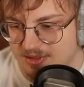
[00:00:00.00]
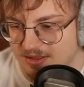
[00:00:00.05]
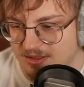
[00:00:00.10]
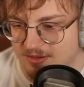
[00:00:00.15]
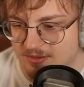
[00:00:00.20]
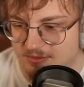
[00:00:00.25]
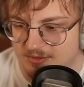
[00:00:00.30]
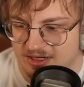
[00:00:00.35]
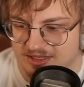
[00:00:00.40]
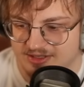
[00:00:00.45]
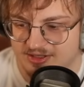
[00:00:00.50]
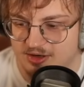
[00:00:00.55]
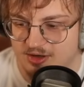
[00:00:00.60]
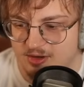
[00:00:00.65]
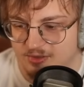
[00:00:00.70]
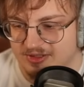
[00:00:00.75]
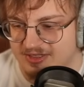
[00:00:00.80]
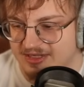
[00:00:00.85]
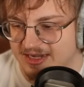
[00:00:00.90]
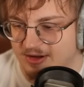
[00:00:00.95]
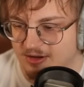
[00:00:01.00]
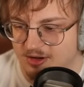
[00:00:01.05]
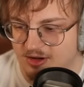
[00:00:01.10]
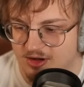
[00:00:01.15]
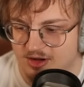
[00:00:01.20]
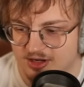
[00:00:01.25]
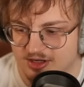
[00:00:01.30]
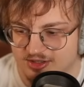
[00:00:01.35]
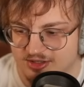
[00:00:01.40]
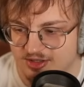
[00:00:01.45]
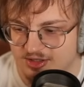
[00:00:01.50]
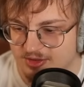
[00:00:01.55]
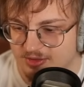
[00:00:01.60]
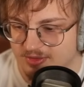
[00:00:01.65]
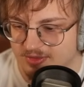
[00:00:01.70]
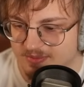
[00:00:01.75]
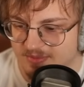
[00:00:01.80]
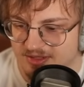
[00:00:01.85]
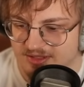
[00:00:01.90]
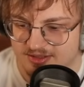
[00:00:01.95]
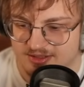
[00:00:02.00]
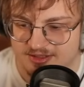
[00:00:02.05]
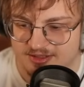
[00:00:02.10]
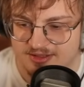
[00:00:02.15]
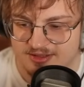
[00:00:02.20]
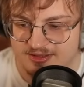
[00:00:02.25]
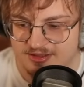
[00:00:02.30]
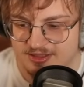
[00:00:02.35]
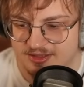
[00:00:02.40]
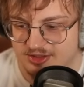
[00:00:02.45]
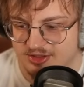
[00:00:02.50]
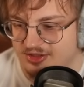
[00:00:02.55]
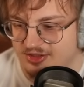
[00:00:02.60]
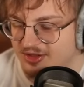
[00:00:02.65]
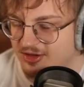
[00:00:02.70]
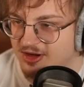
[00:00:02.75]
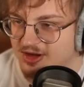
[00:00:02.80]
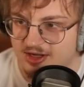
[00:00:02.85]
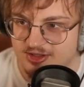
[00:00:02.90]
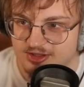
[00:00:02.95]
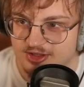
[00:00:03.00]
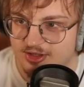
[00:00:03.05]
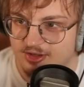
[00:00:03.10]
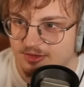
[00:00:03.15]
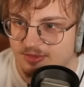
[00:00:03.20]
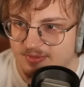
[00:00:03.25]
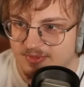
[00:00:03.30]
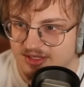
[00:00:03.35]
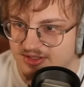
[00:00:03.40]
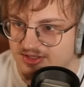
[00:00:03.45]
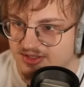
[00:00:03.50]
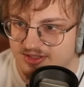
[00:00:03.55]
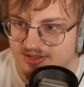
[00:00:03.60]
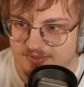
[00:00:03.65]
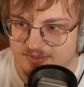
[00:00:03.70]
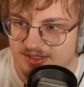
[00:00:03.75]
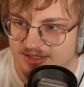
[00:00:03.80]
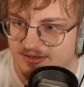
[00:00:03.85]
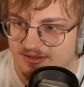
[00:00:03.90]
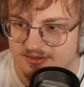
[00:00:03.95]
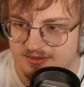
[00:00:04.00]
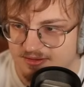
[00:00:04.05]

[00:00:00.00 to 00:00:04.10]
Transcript: Why is it always Carracosta doing business? It's just the cost of doing business, man.